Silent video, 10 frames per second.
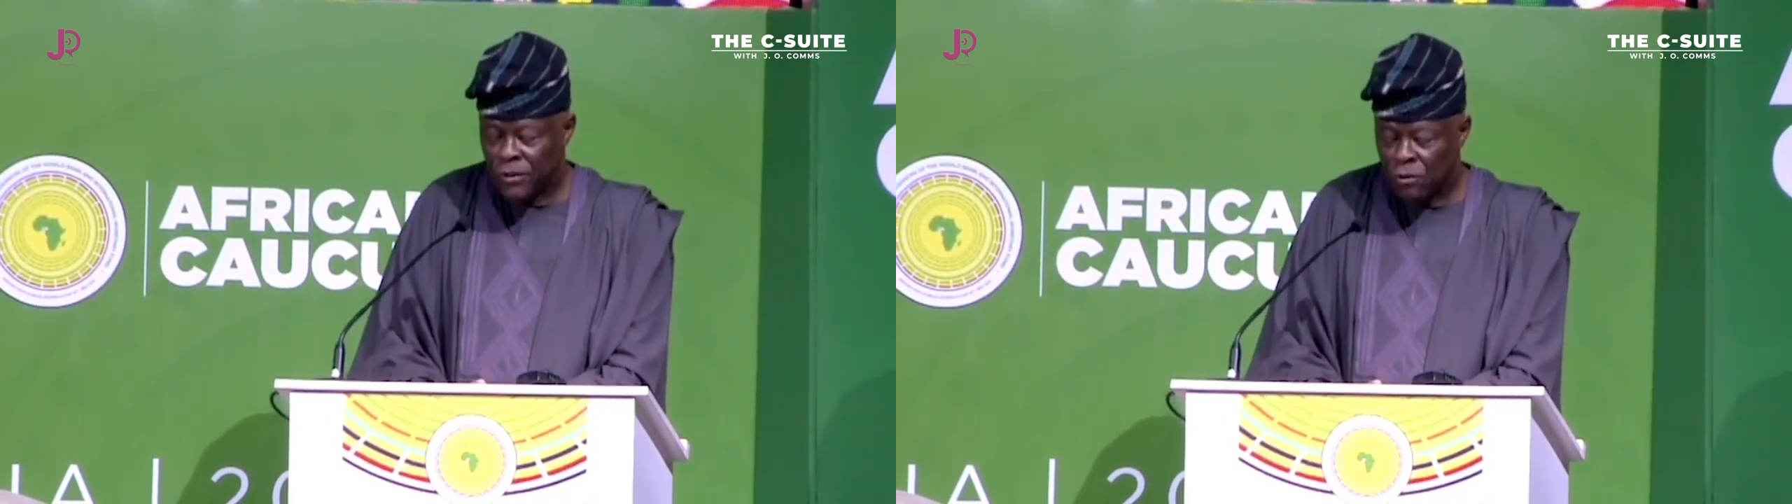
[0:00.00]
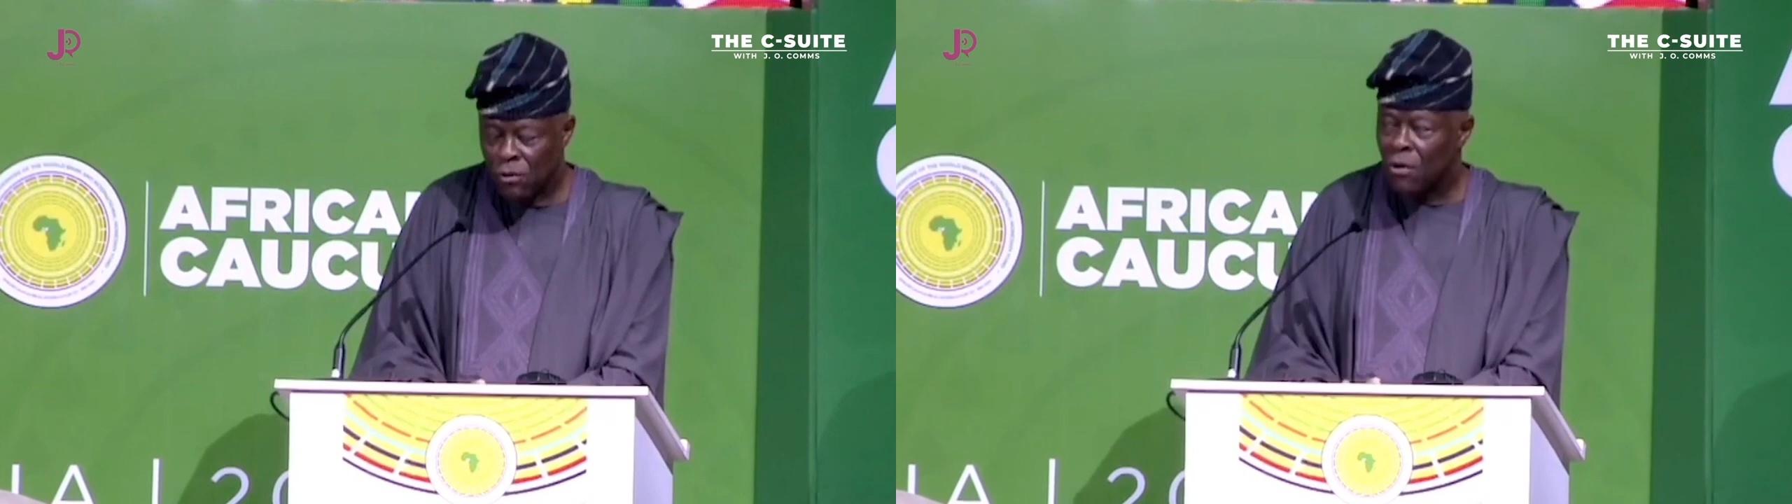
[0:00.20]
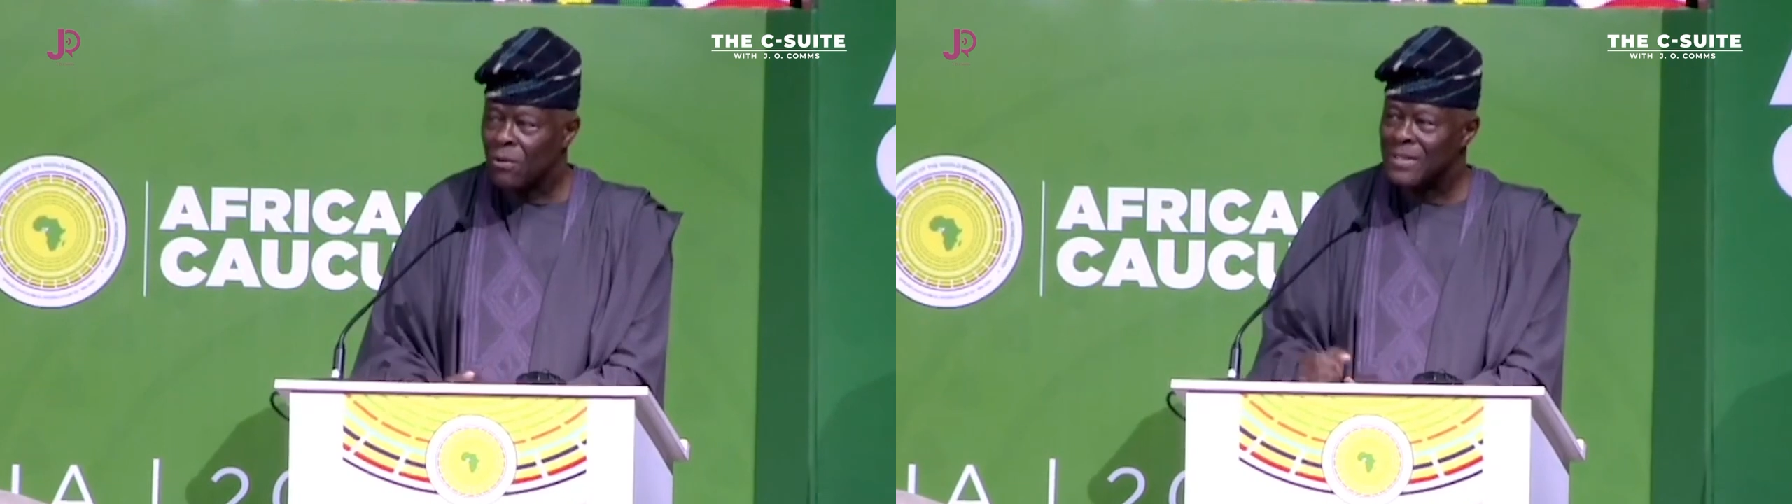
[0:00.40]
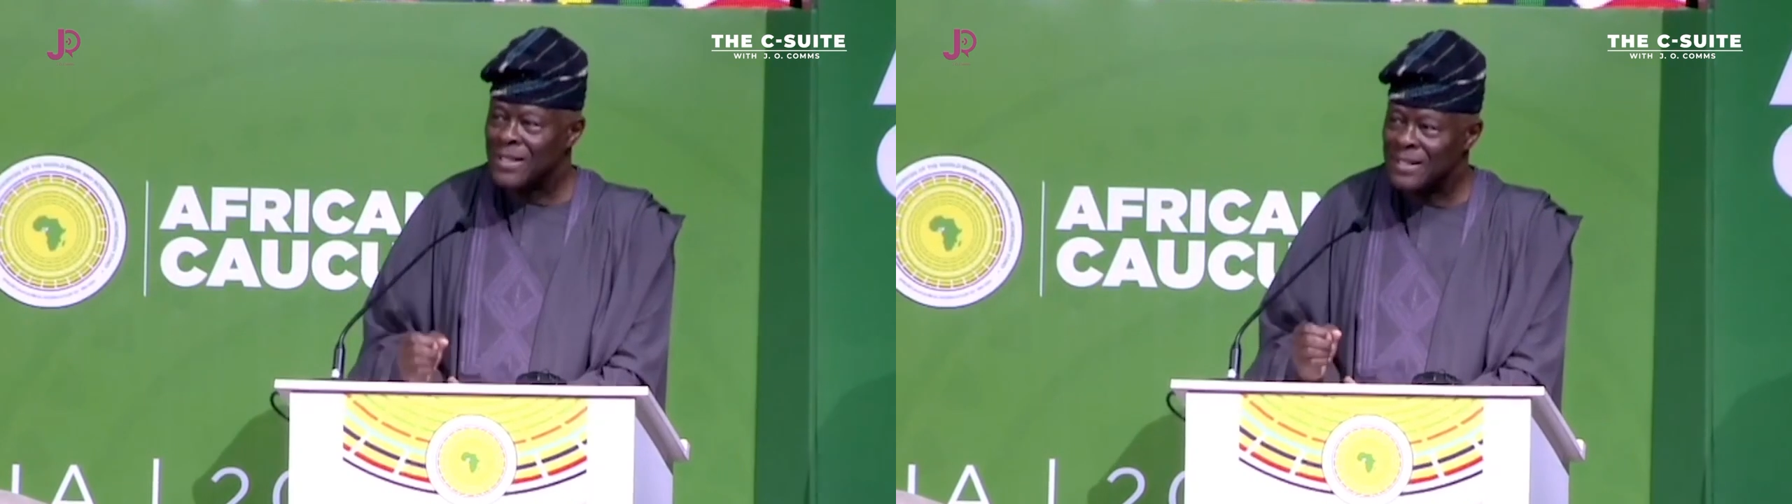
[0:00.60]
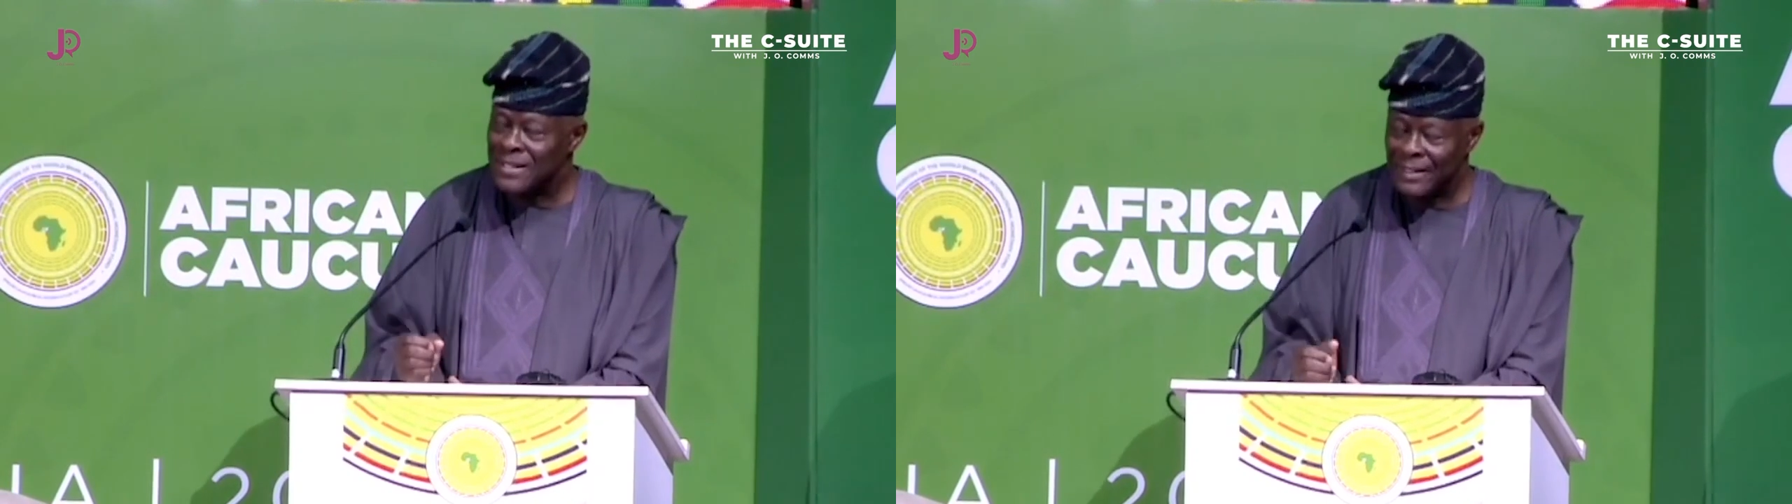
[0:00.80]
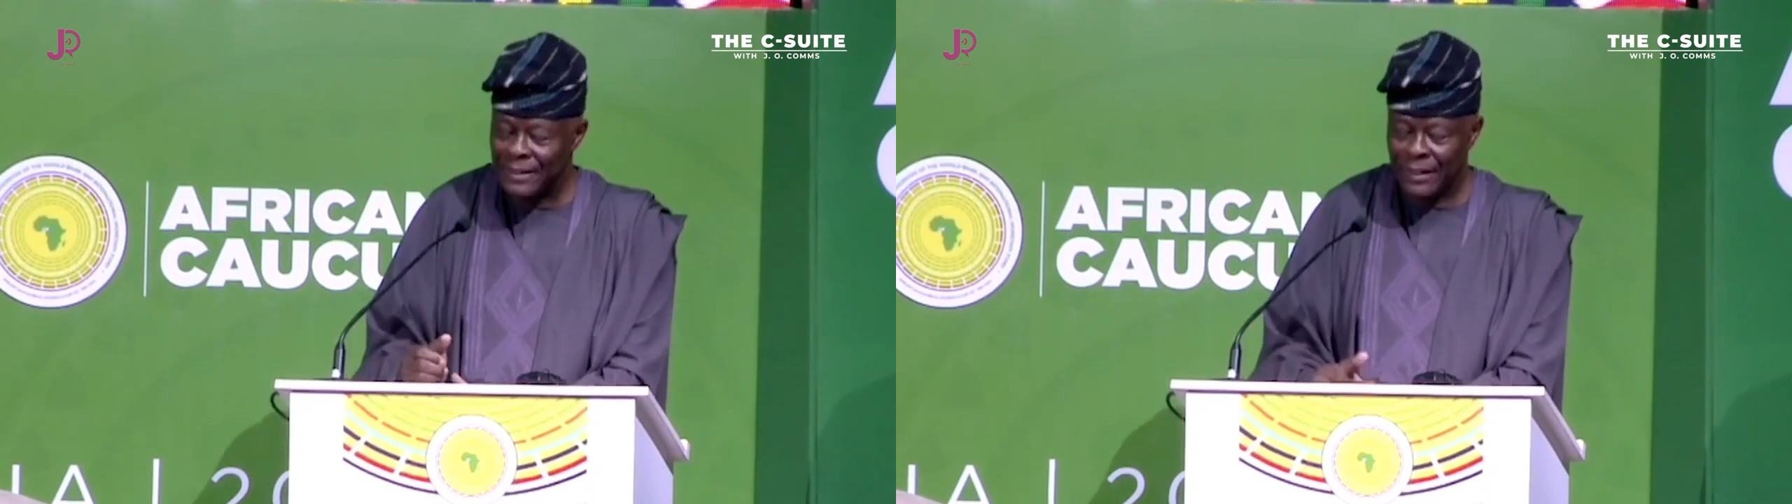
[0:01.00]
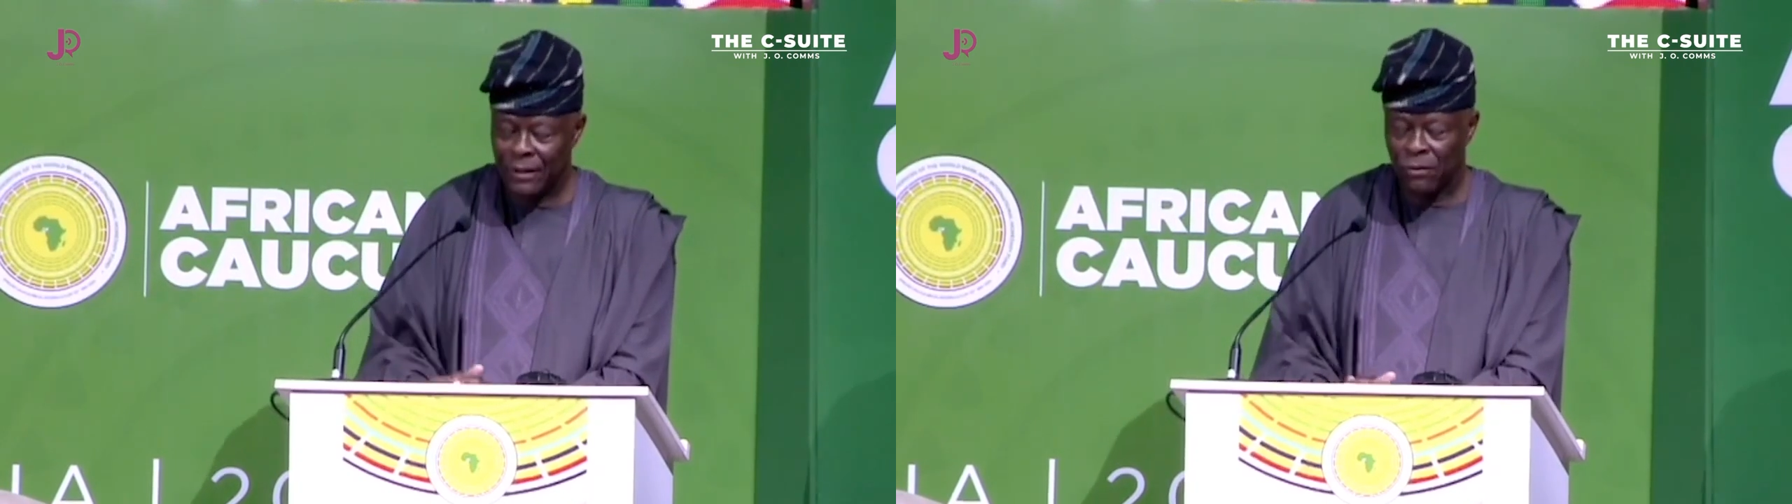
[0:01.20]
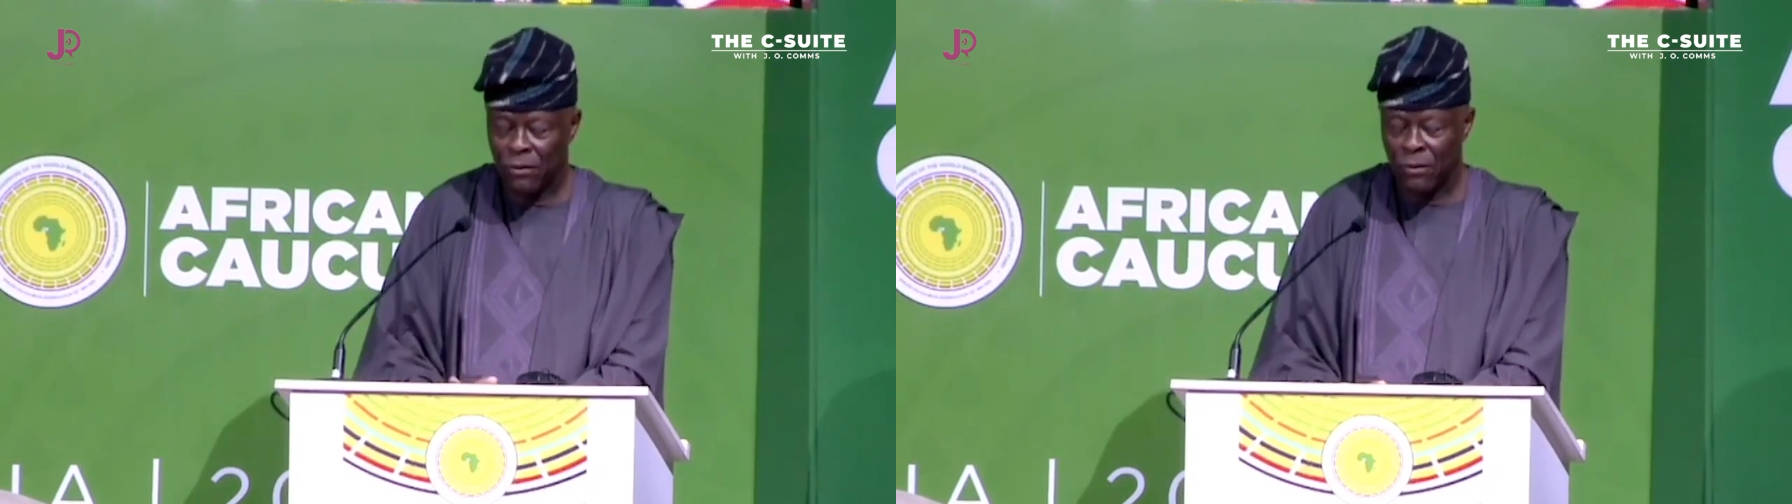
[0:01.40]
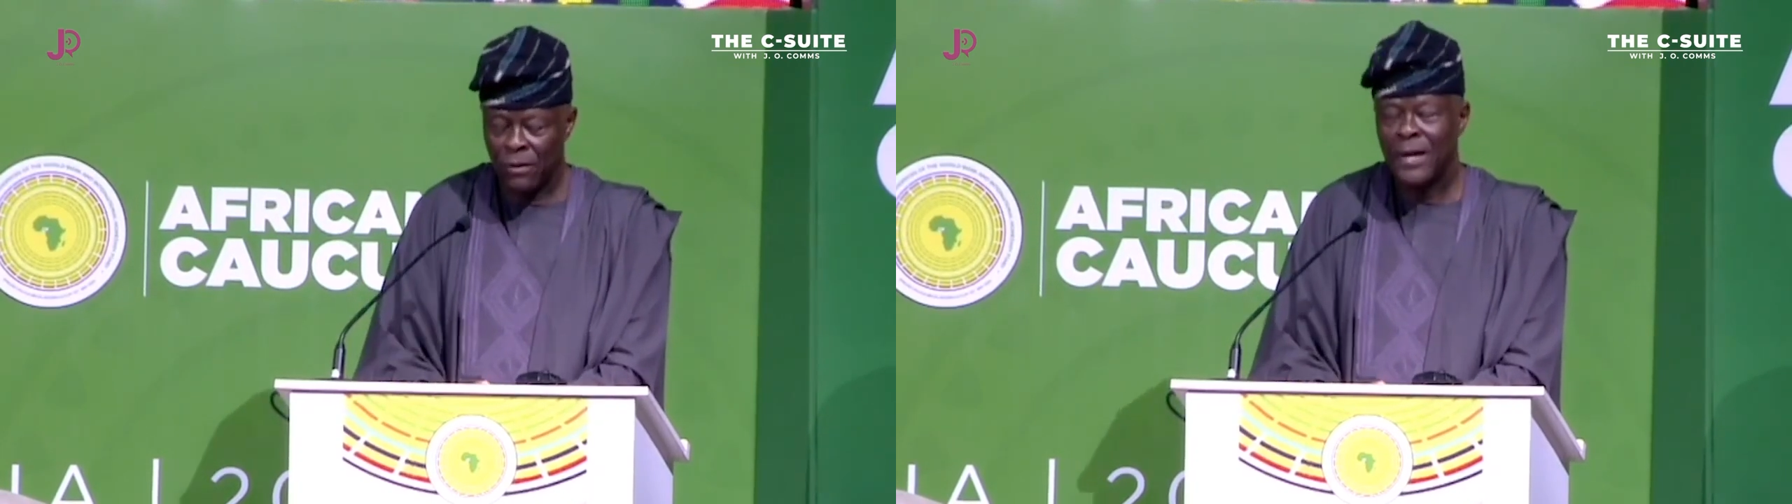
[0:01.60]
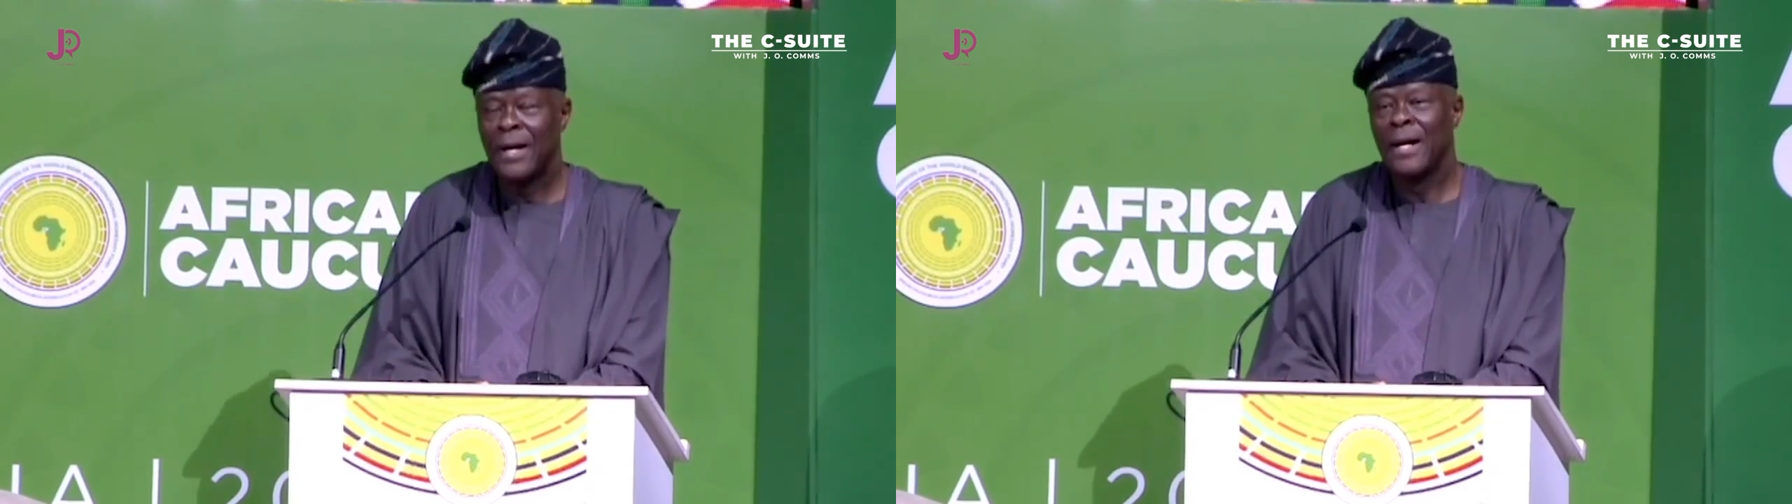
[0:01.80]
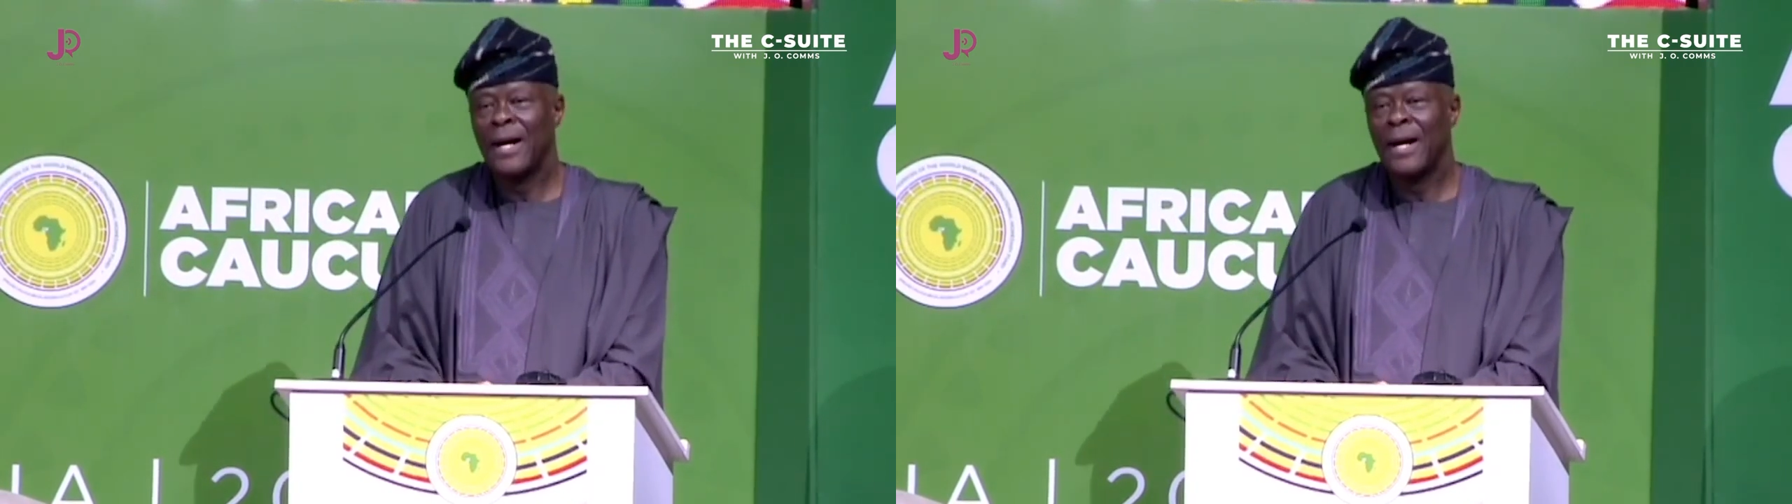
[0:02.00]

is to consistently grow